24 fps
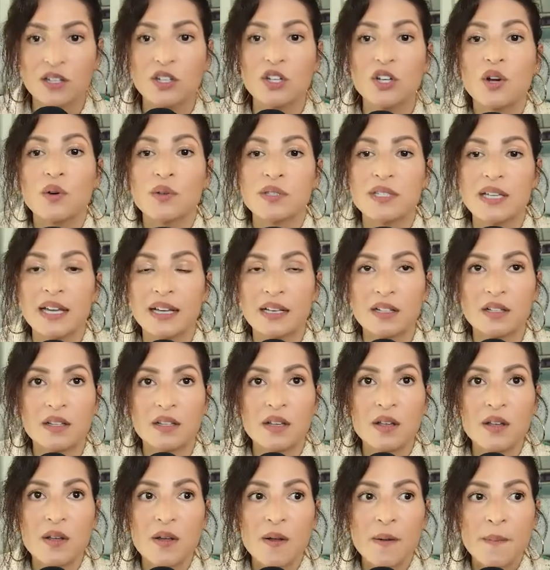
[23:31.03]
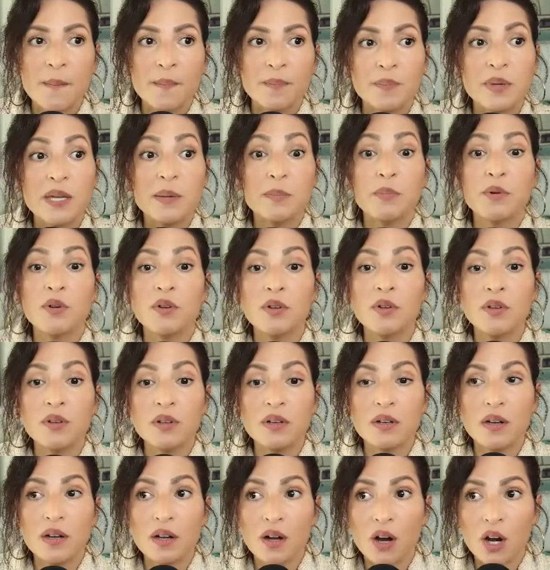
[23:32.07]
You know, it's like
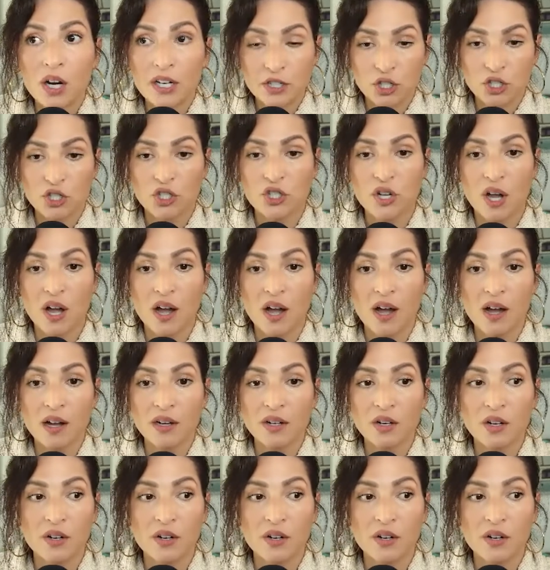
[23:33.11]
people are in shock,